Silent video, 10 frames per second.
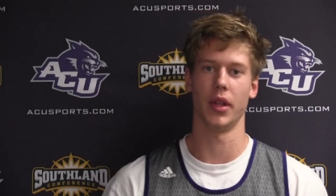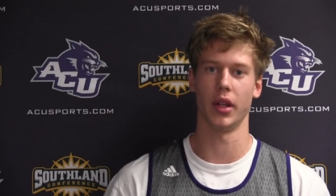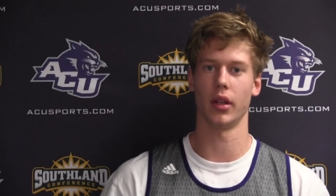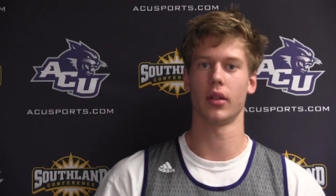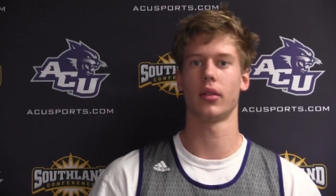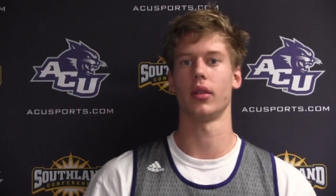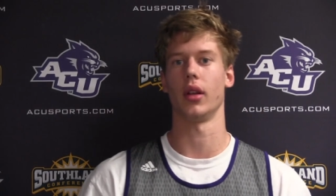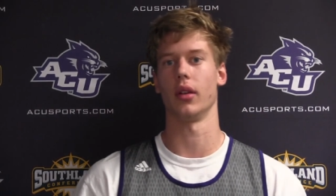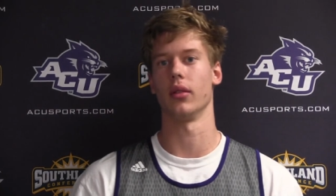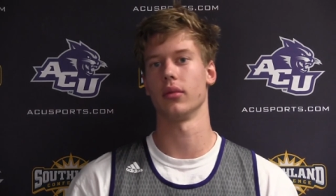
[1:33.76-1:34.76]
be
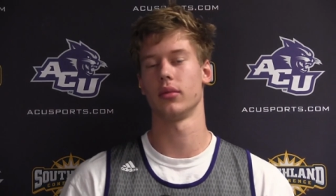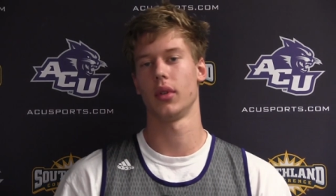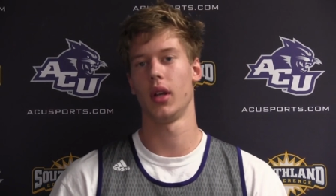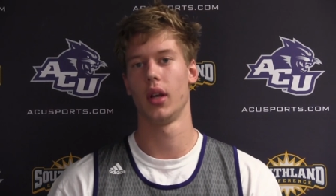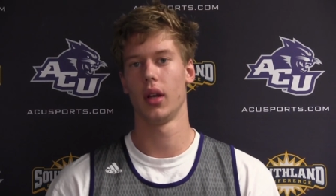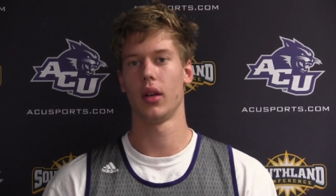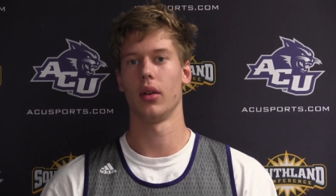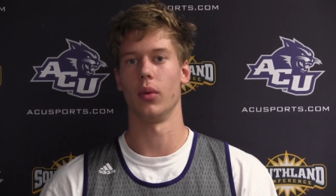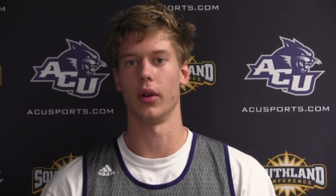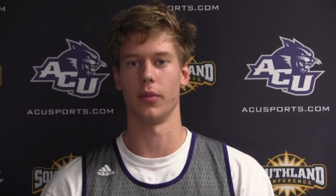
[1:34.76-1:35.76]
in
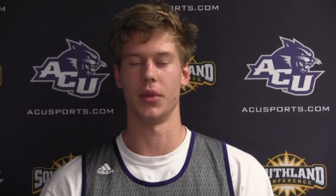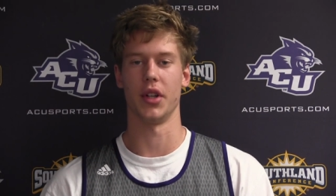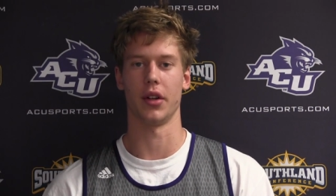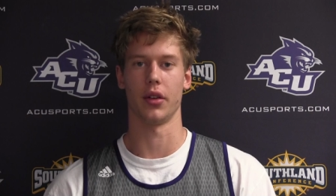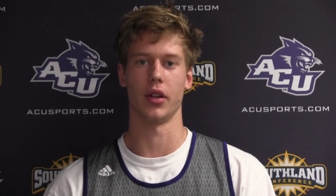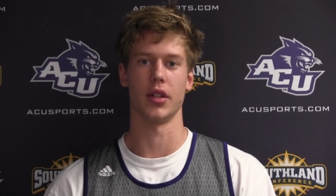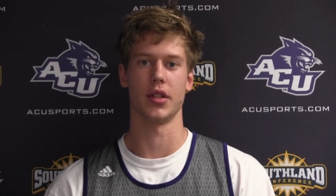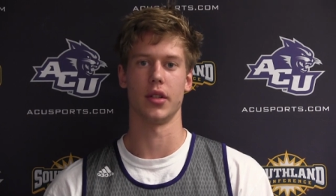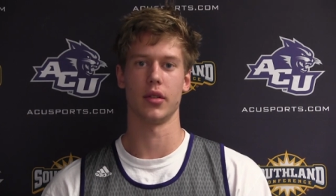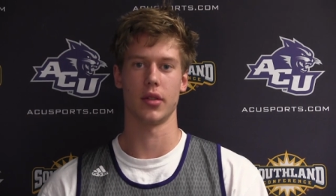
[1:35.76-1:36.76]
whatever particular
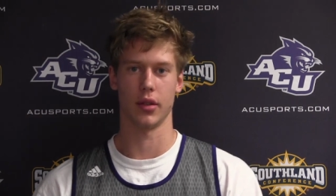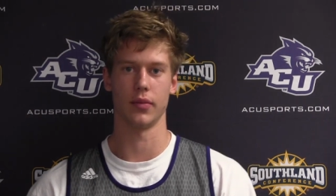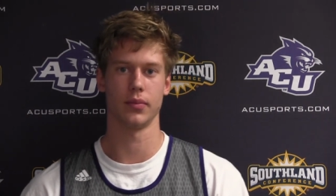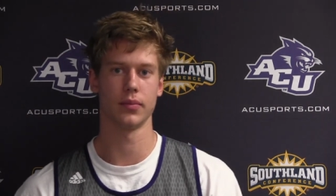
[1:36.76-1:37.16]
instance. So.